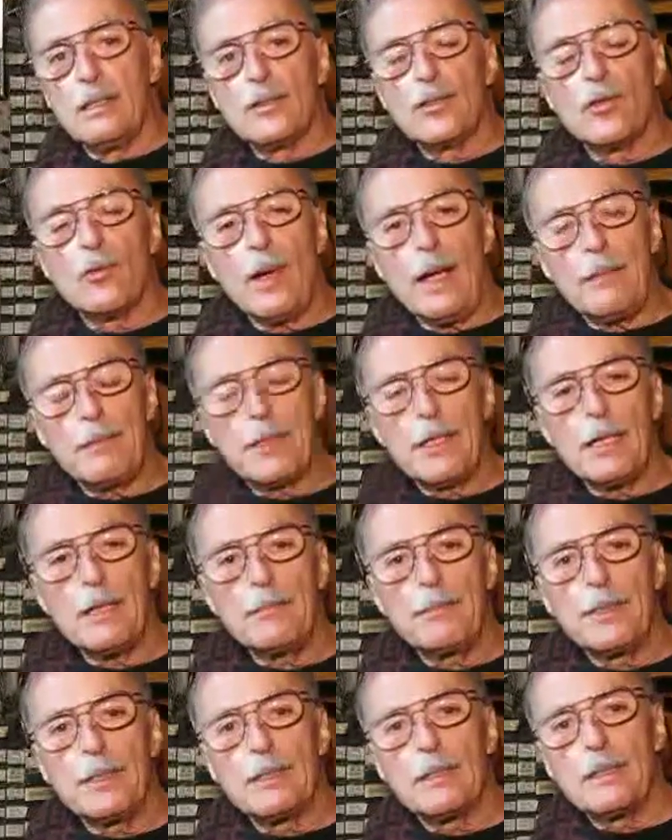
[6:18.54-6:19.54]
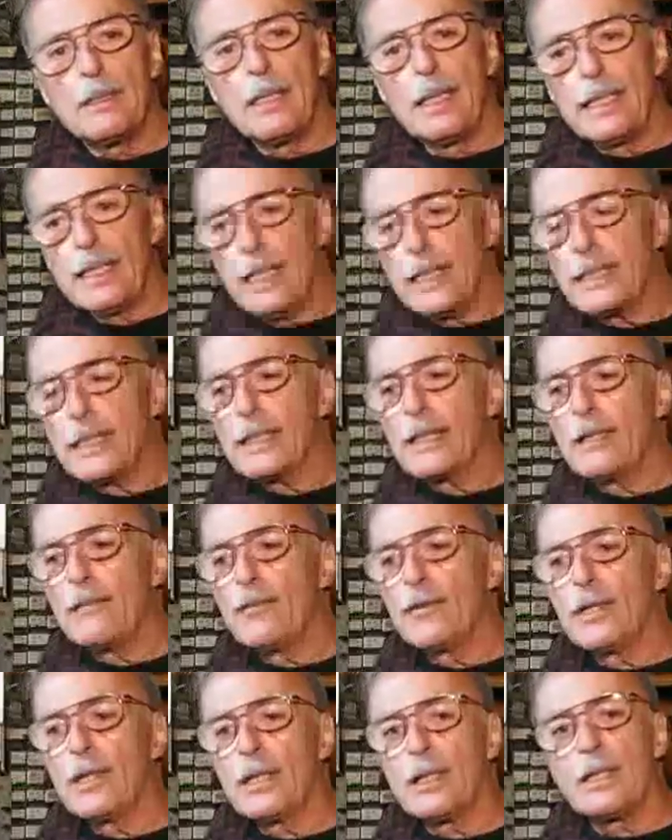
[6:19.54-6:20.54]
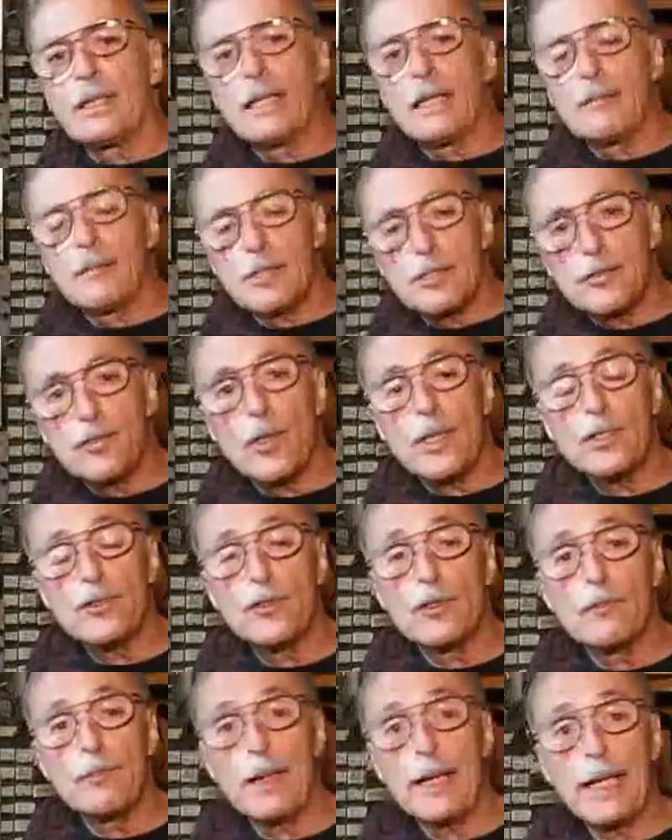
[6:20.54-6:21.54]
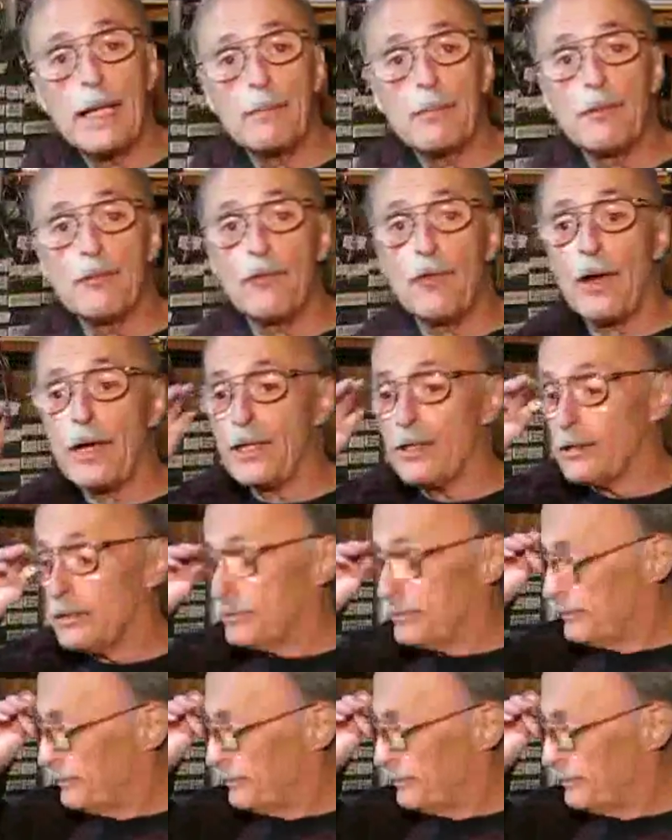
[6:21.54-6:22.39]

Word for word: To wrap it up, I'd like to give you a little demonstration of my amplifier.